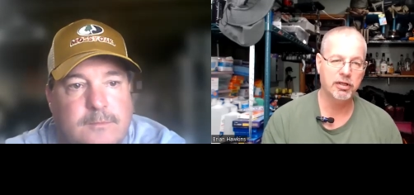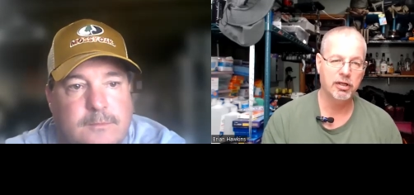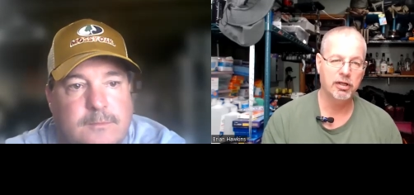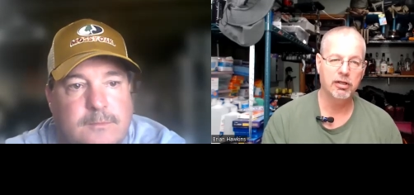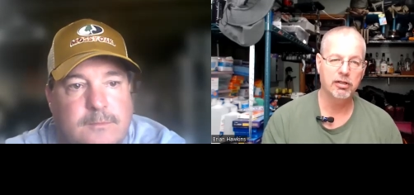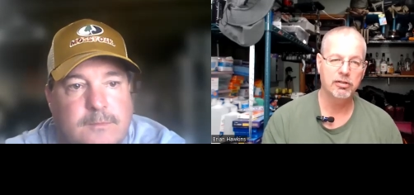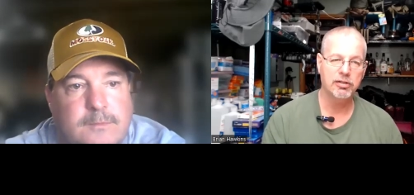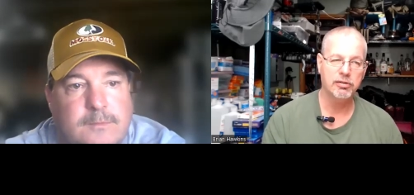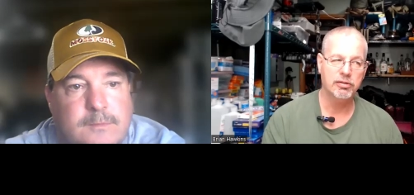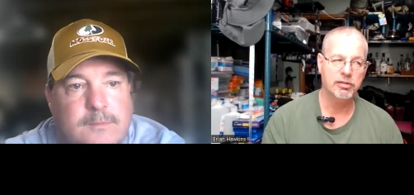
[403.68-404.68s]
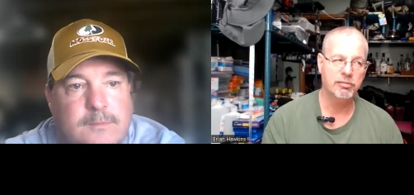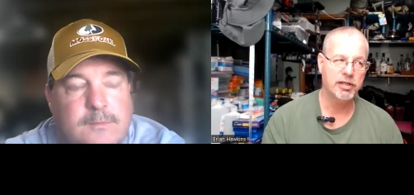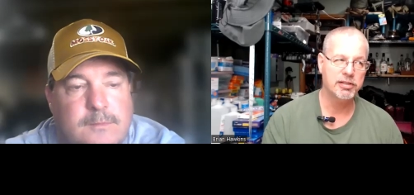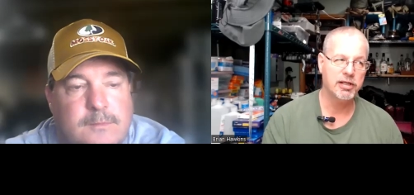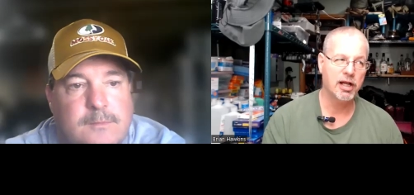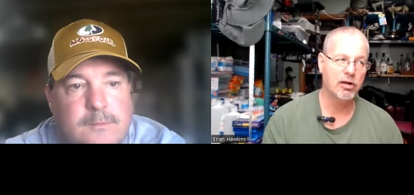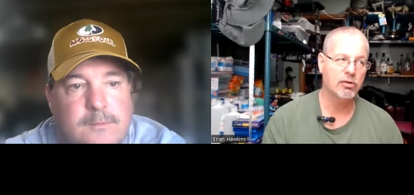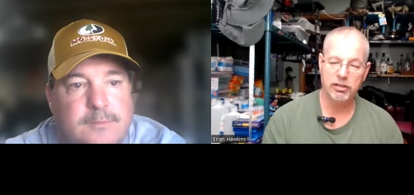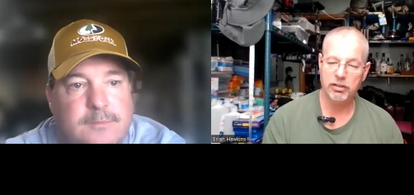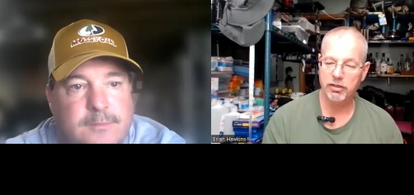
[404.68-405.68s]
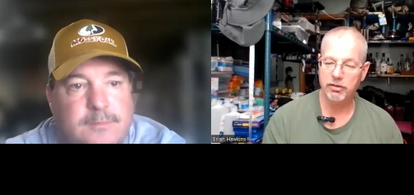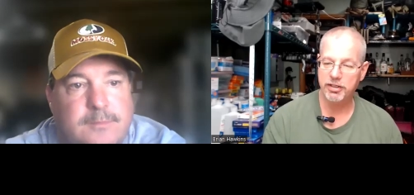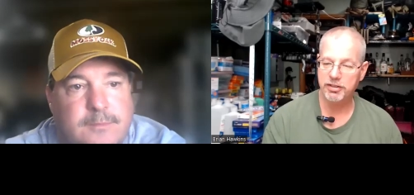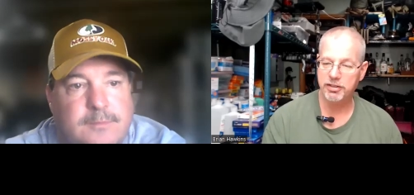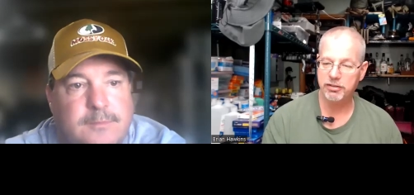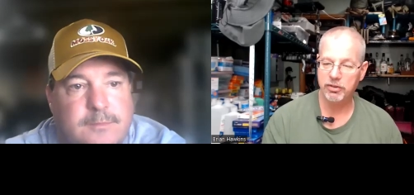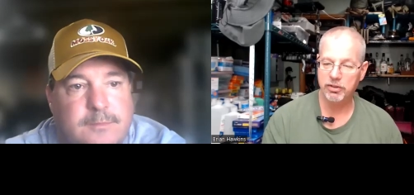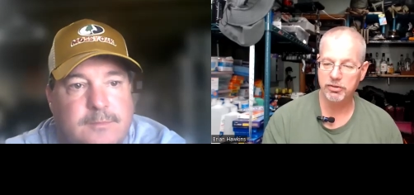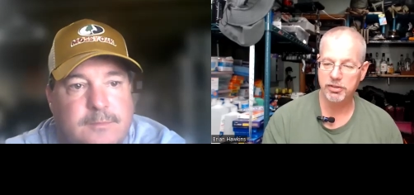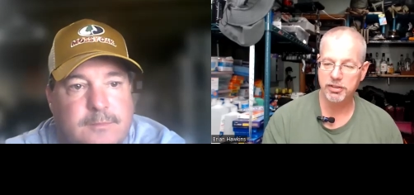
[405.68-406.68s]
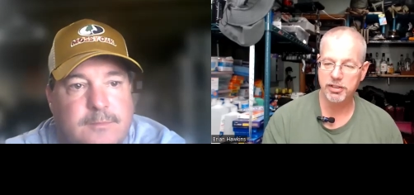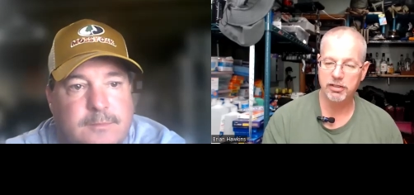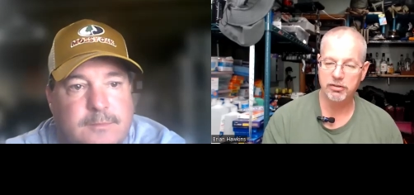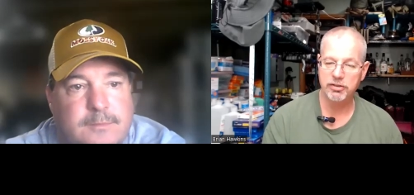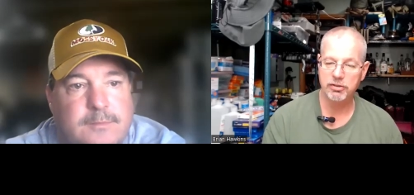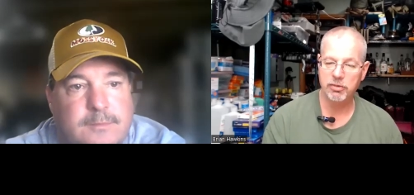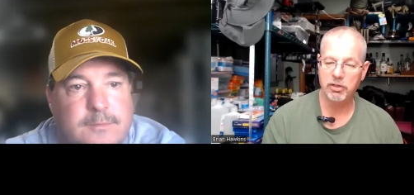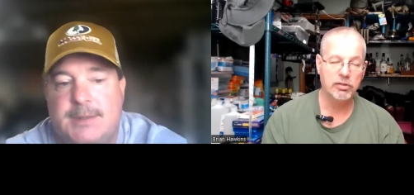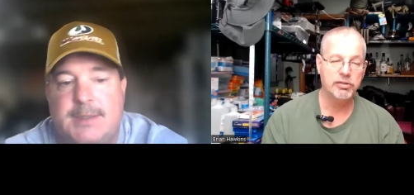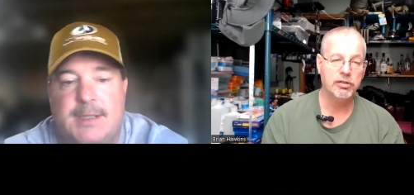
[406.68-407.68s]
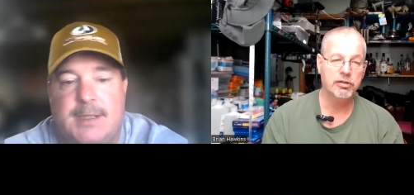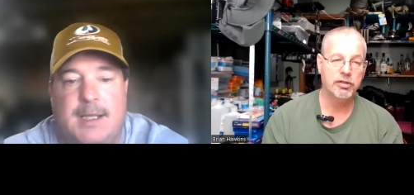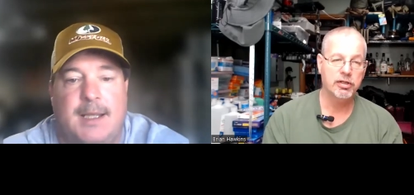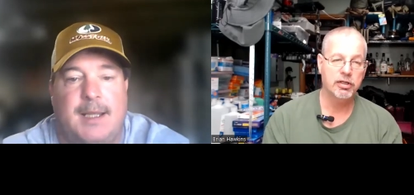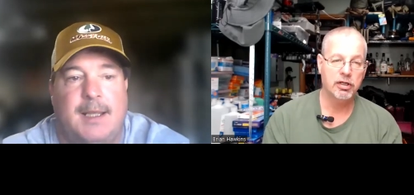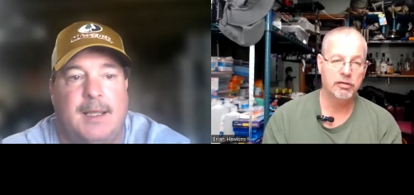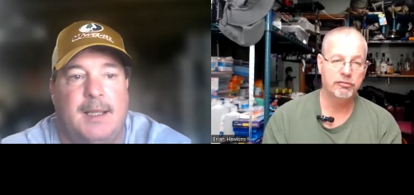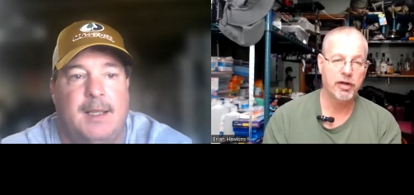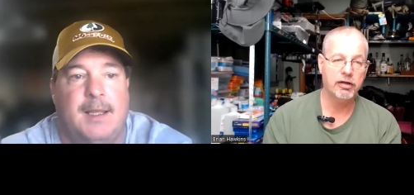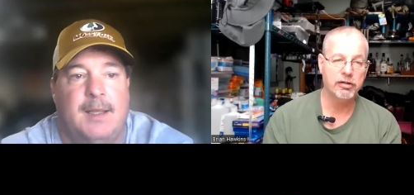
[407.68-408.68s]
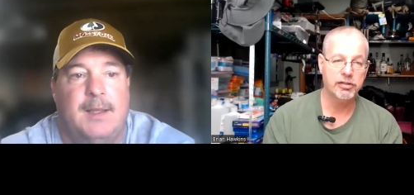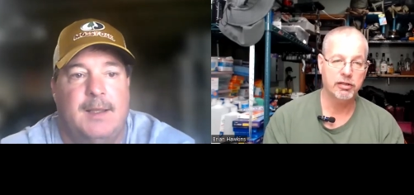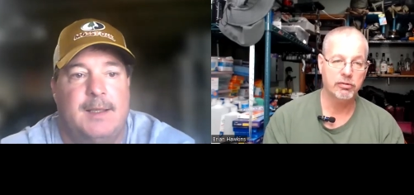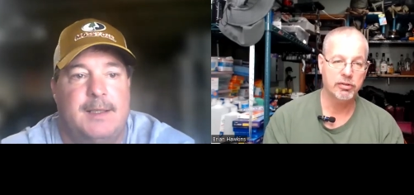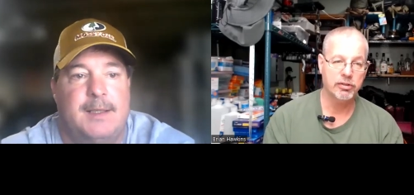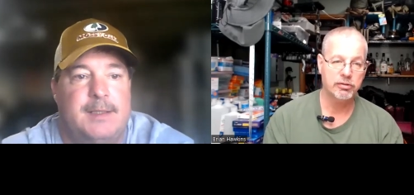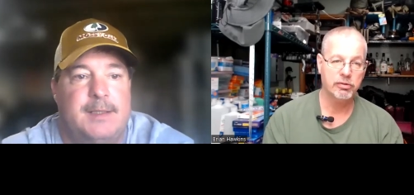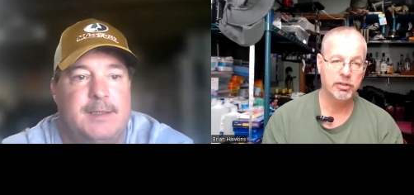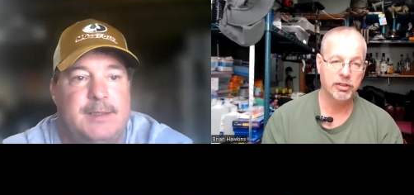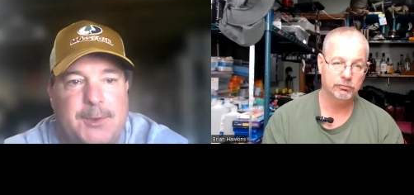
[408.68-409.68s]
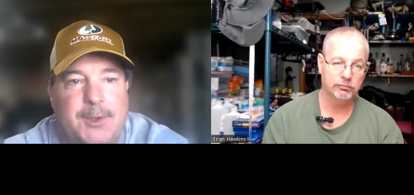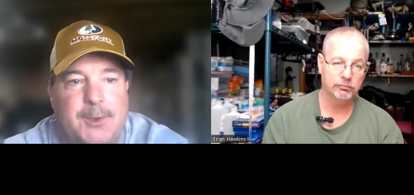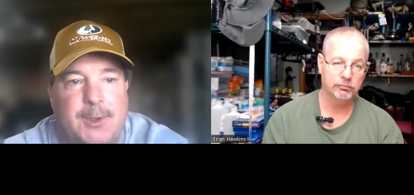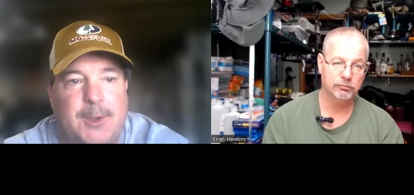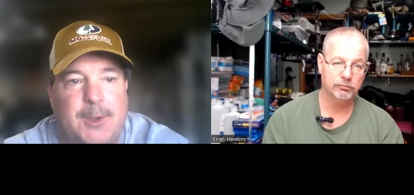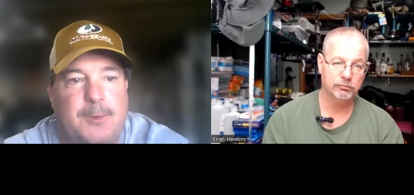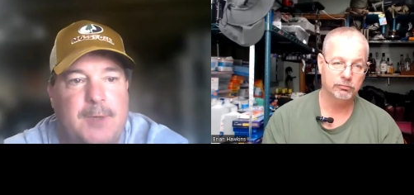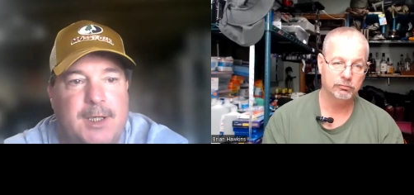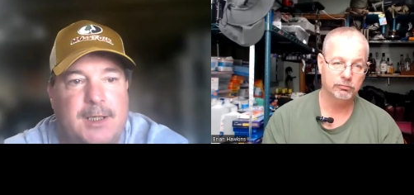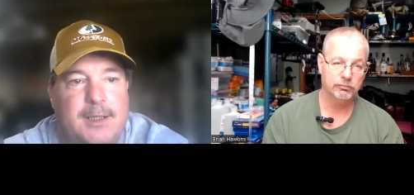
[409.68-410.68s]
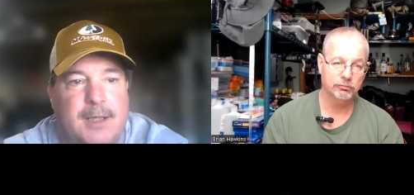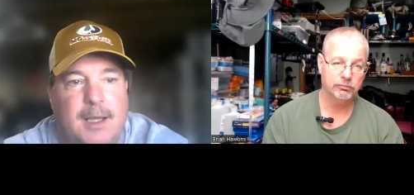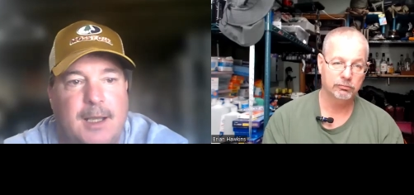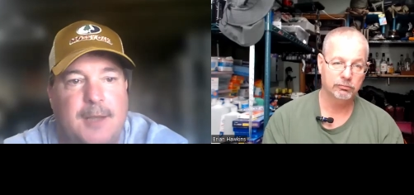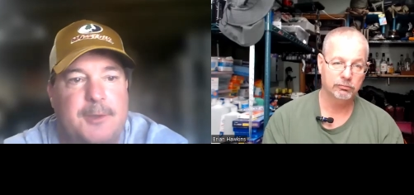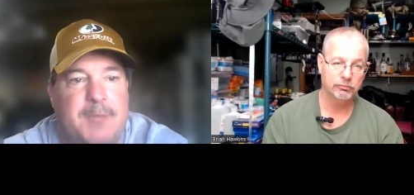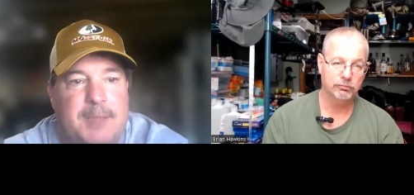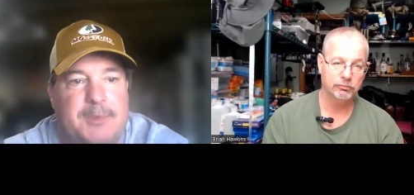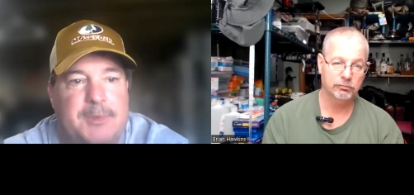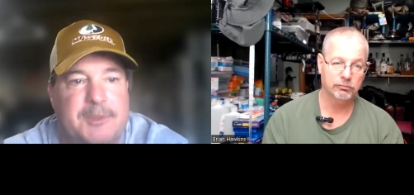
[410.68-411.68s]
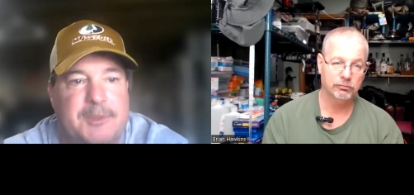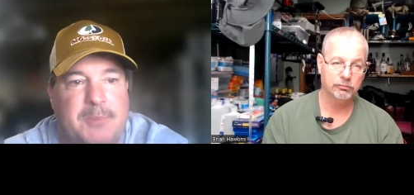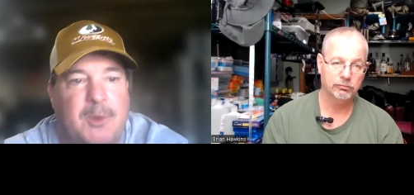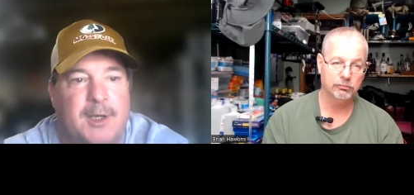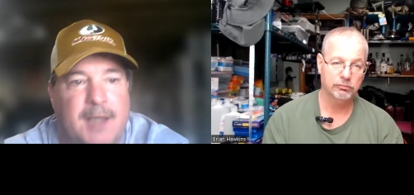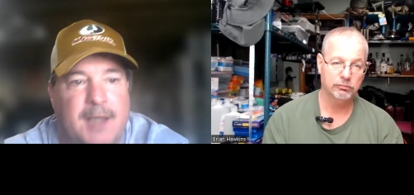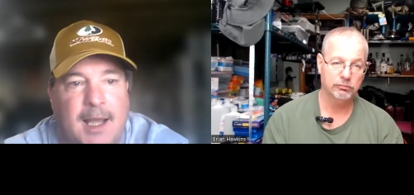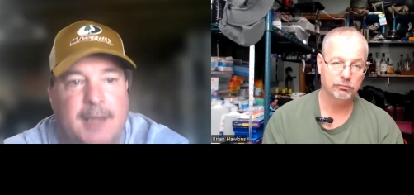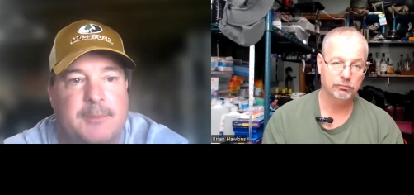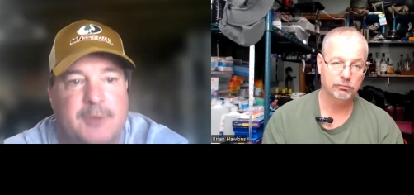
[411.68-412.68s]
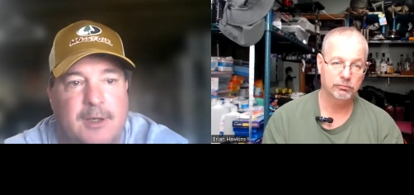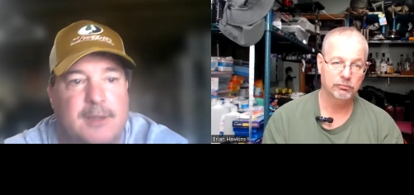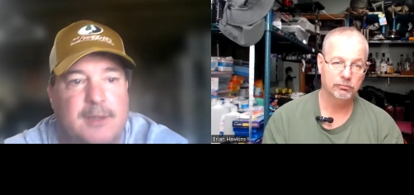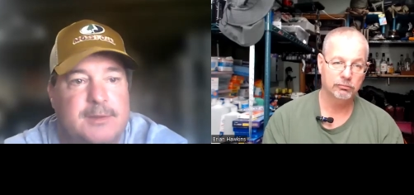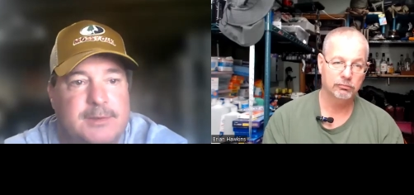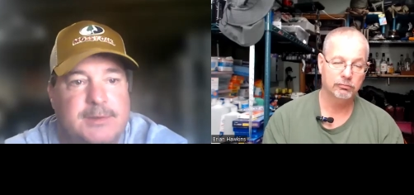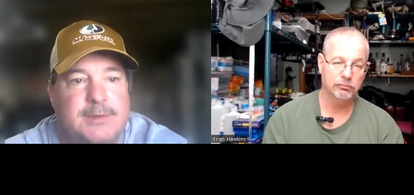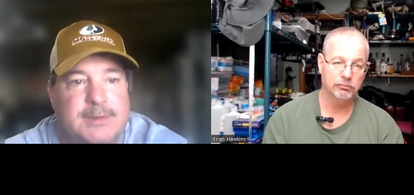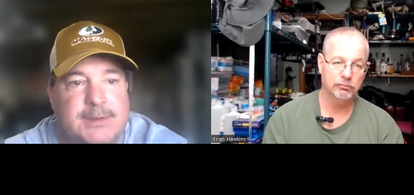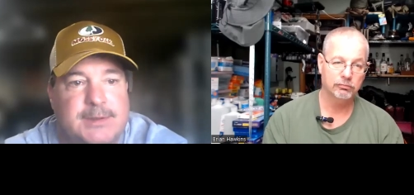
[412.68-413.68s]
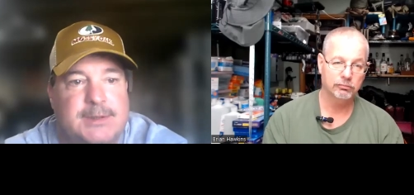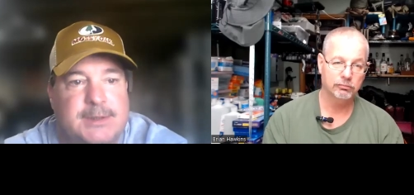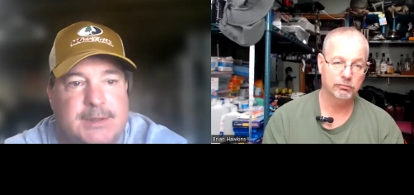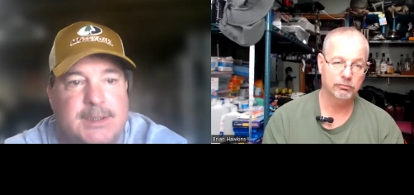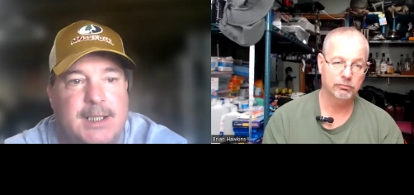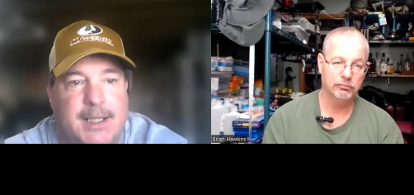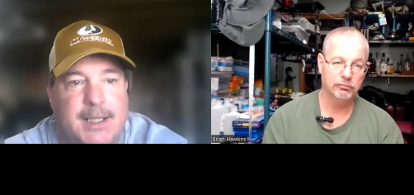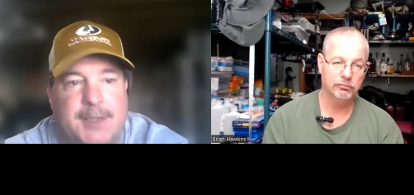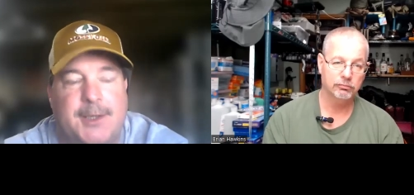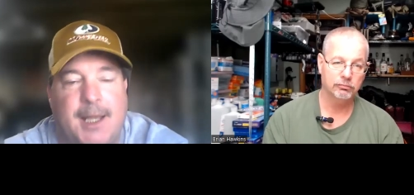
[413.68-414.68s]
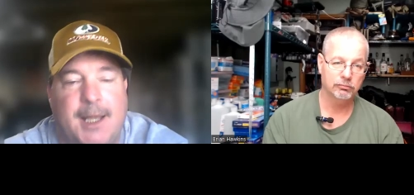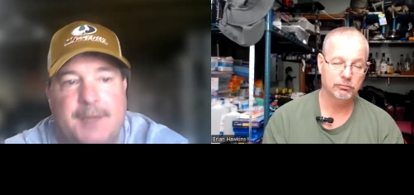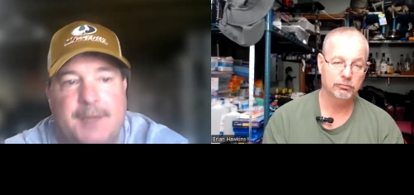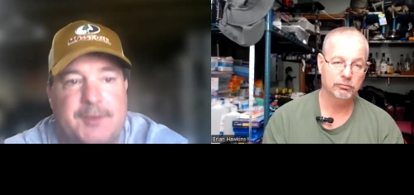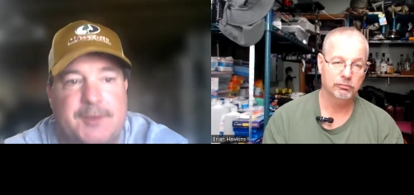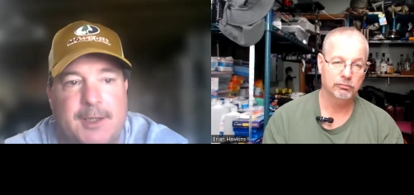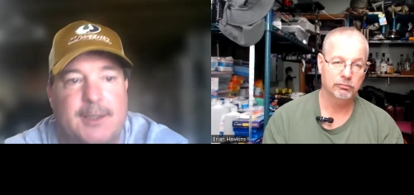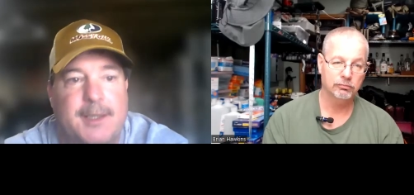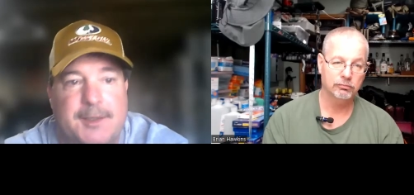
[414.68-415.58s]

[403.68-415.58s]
Speaker 1: empty. So it's amazing how little there is in one of those containers. But what else other than uh, fire extinguishers?
Speaker 2: You learn what other people's important items are, and they're not necessarily the